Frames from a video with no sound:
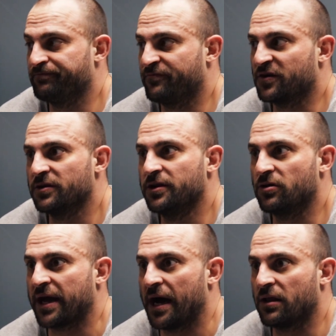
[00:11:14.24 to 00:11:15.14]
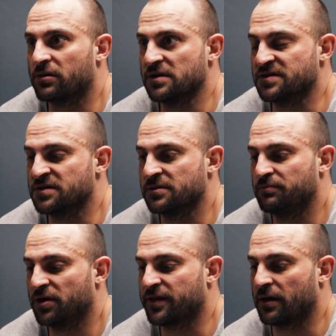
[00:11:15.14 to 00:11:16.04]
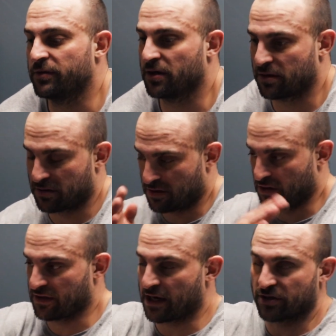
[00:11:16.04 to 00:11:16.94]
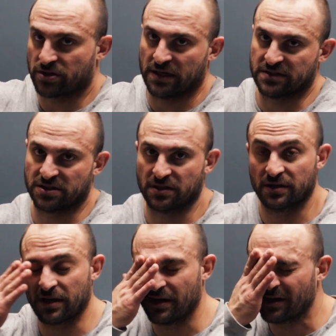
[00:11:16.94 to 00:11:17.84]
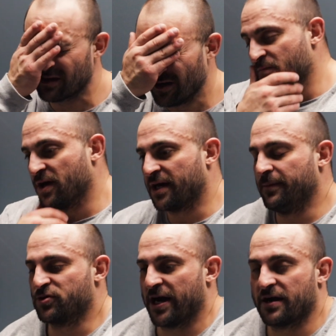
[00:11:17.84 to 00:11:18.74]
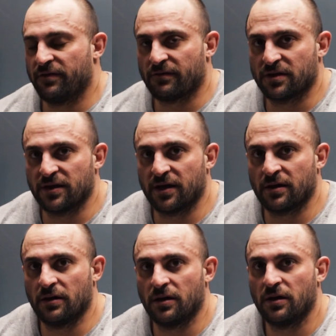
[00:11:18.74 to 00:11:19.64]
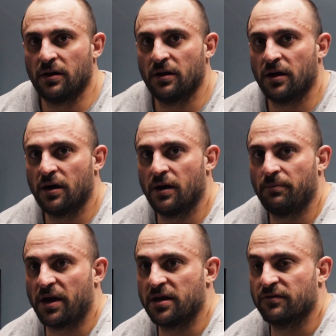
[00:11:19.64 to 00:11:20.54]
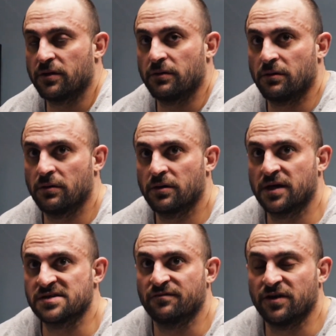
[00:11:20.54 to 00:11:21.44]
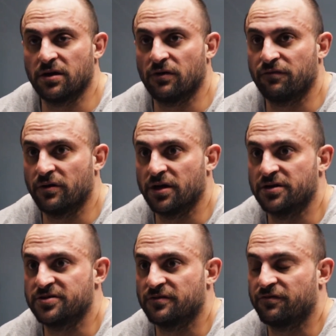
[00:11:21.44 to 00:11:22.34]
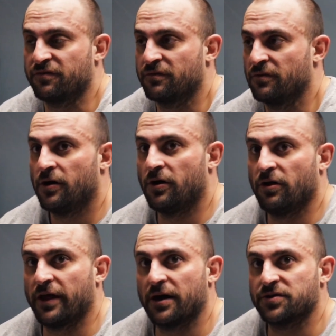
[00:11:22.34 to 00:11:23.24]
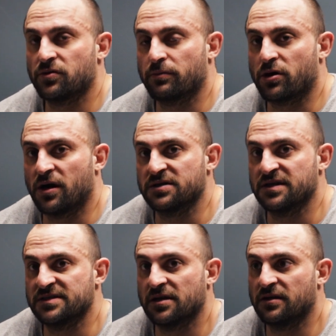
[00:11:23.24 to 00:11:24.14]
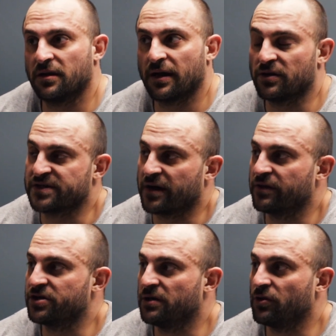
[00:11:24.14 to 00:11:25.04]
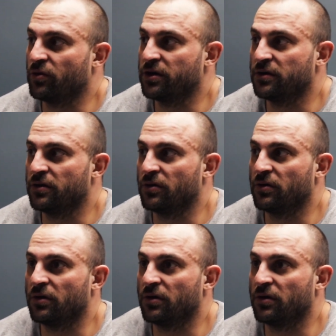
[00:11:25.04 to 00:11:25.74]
Fairly low calories, but that'll be a good kind of transition in cutting. Gonna keep track of everything, might even get some video footage of all of that sort of process, anything outside of the gym that we do.